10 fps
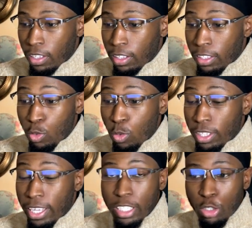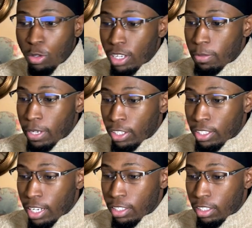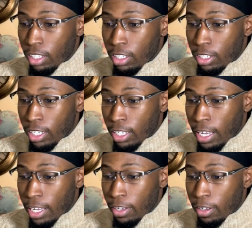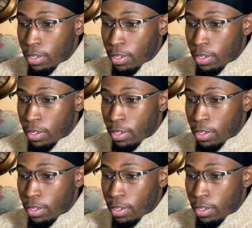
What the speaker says: This is what a strong email designs look like.